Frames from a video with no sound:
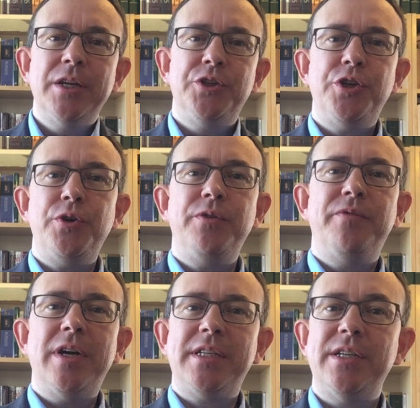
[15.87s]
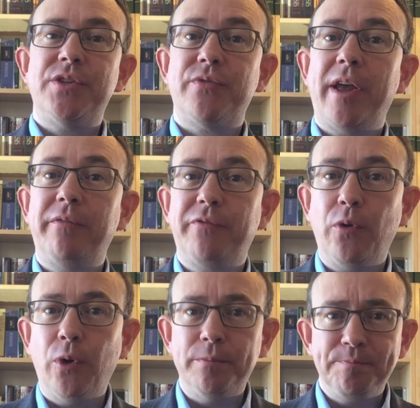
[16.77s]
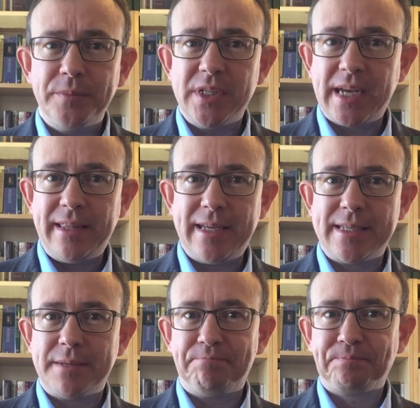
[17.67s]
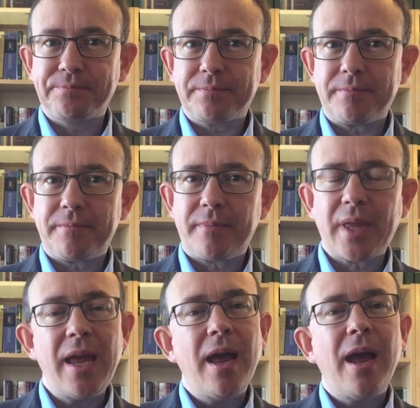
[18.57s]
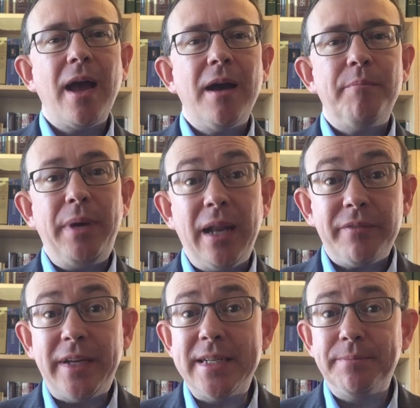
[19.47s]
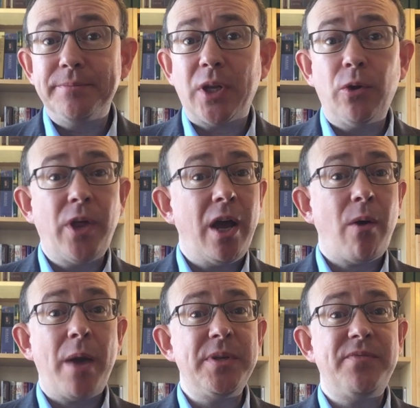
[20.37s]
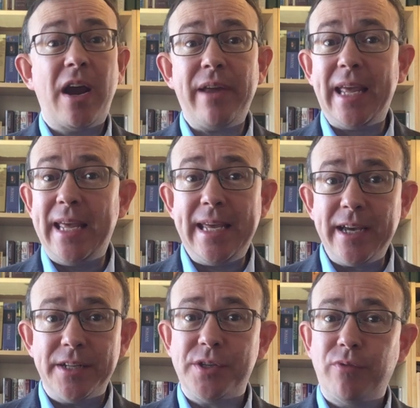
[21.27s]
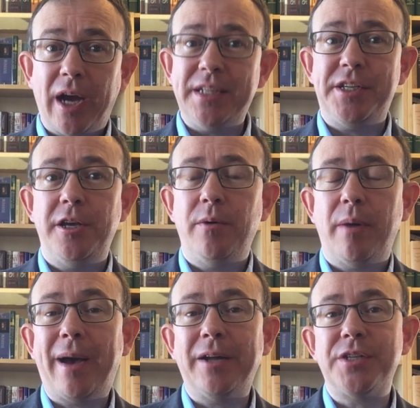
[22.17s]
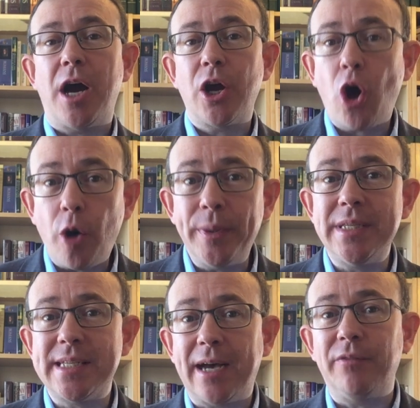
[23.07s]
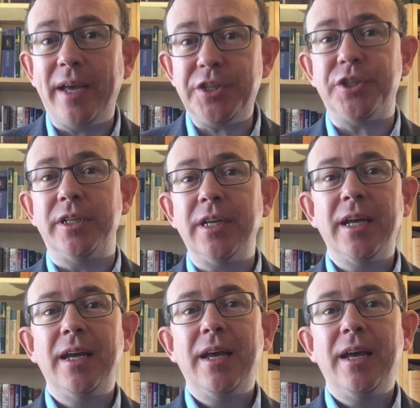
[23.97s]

Jude verses 3 and 4 say this Beloved, although I was very eager to write to you about our common salvation,